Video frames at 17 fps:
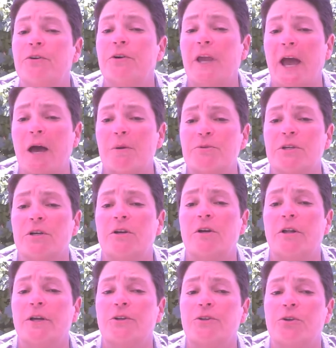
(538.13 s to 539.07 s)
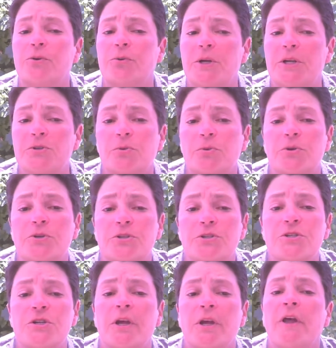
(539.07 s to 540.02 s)
fill gaps in collected
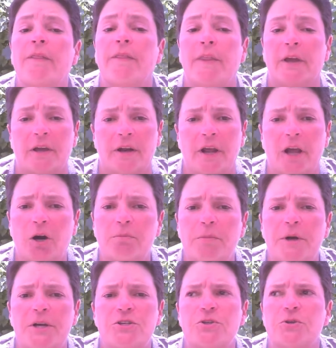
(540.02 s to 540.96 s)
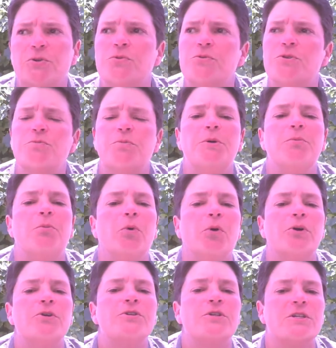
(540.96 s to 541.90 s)
resources that can help my students be
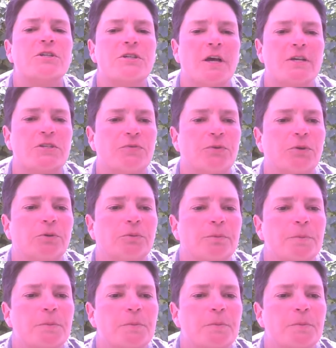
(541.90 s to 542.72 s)
more successful.